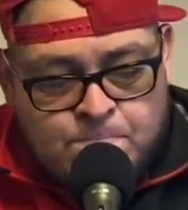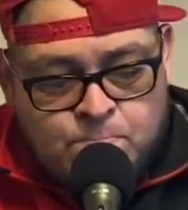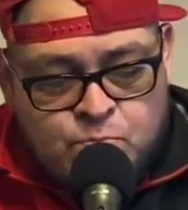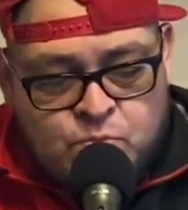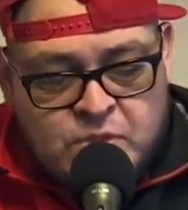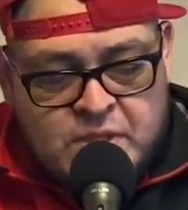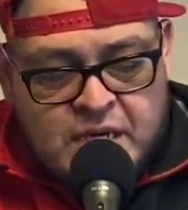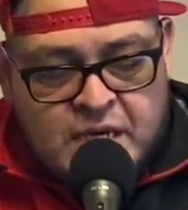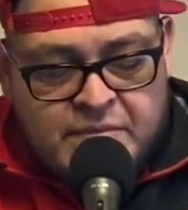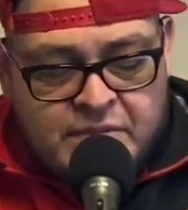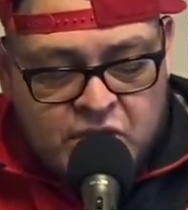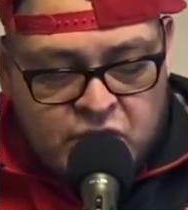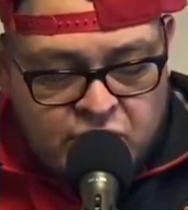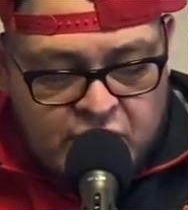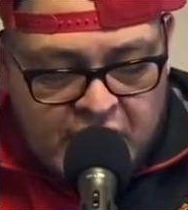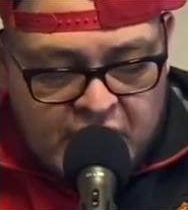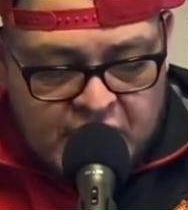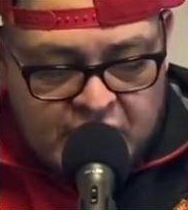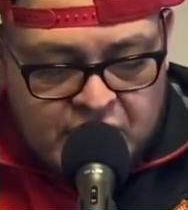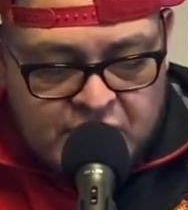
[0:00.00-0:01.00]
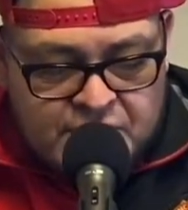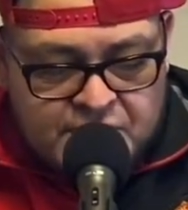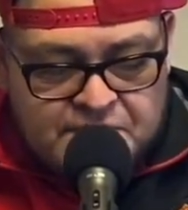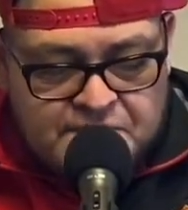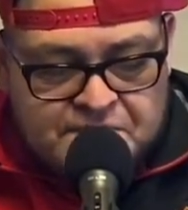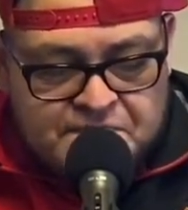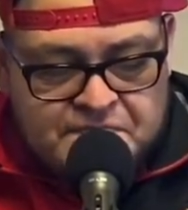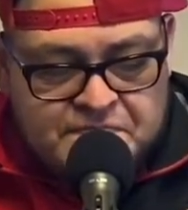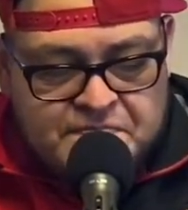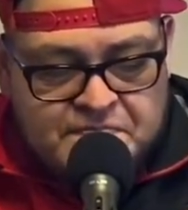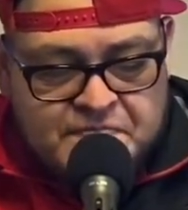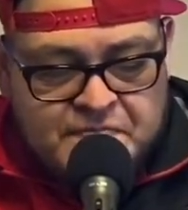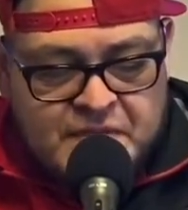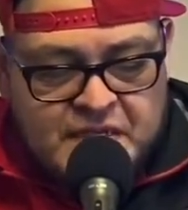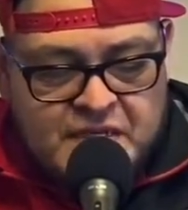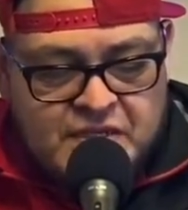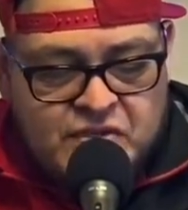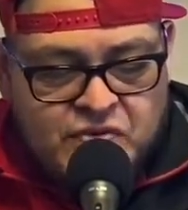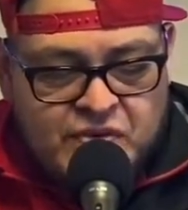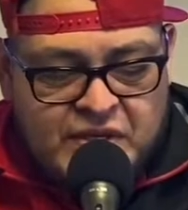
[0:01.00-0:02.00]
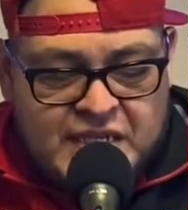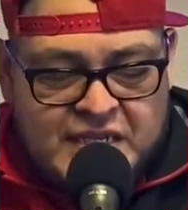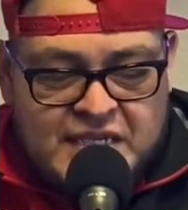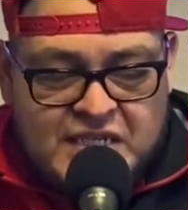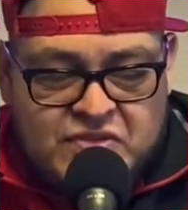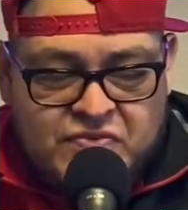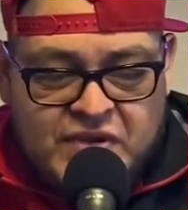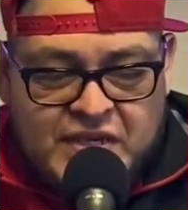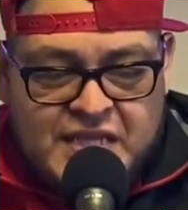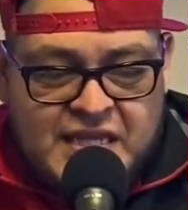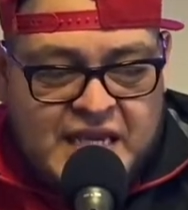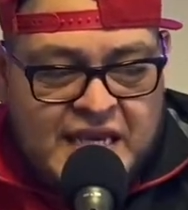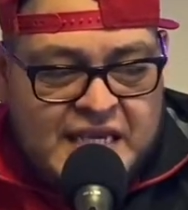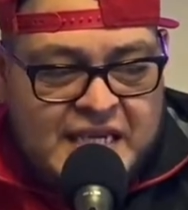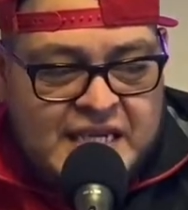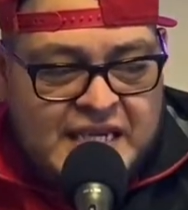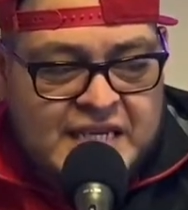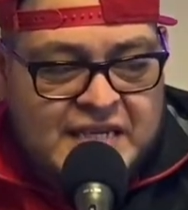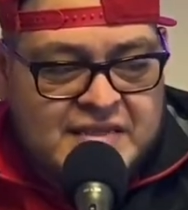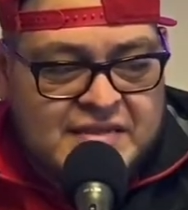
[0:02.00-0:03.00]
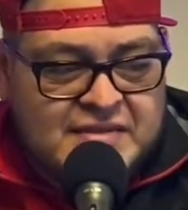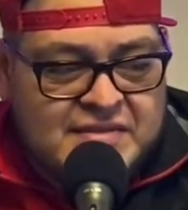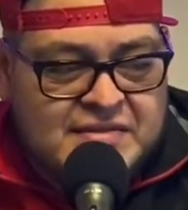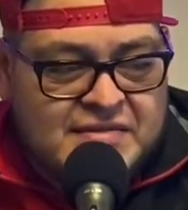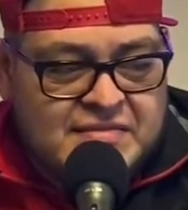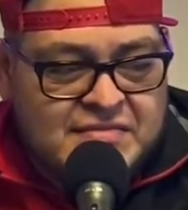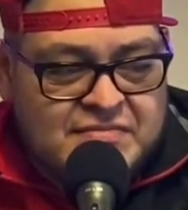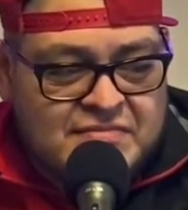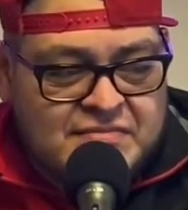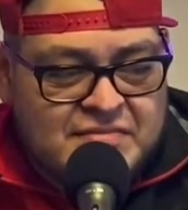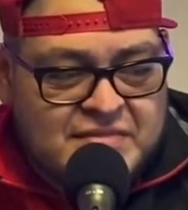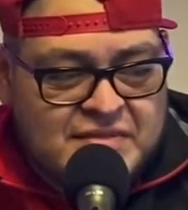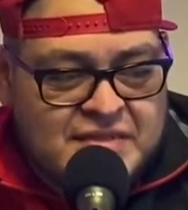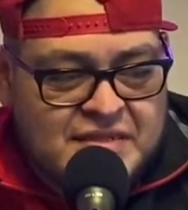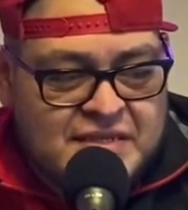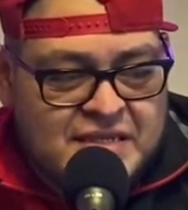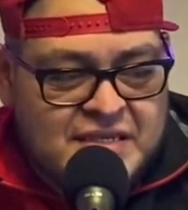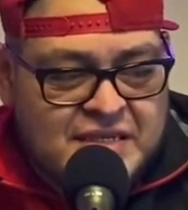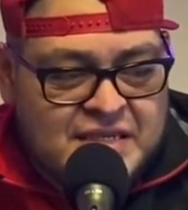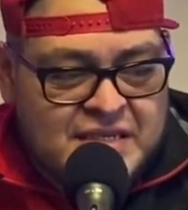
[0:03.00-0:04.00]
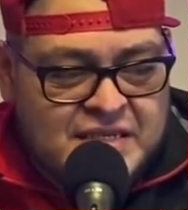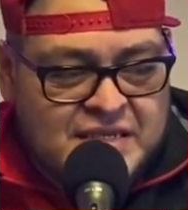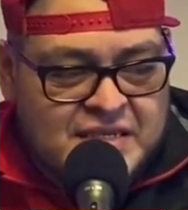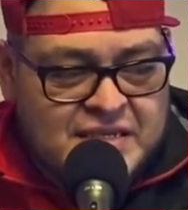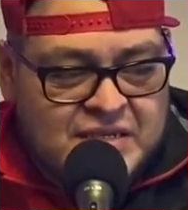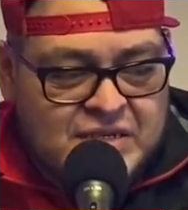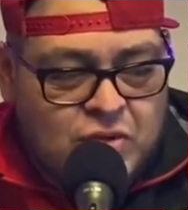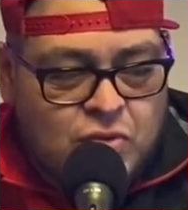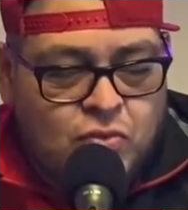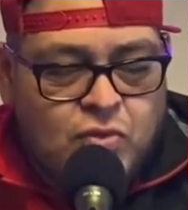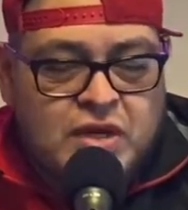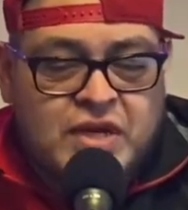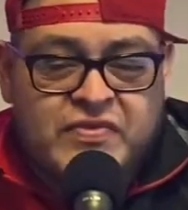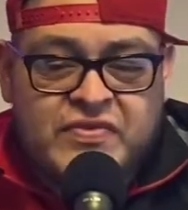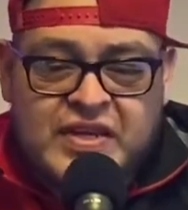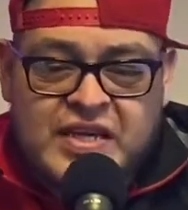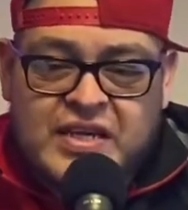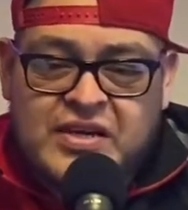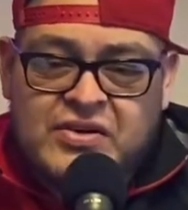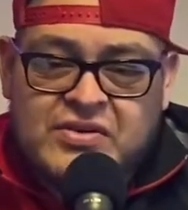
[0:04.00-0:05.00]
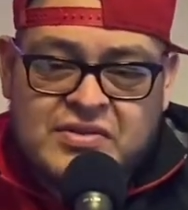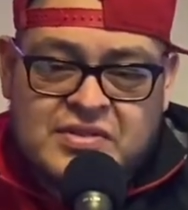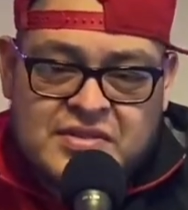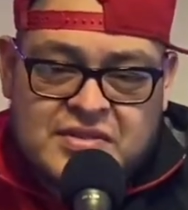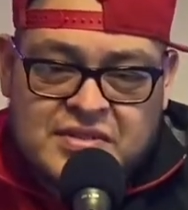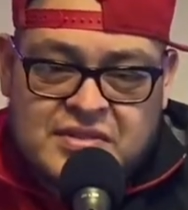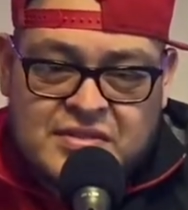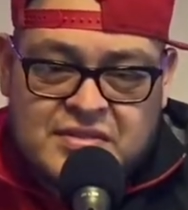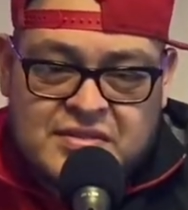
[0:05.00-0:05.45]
Conor McGregor tweeted this week that he is one of the GOATs.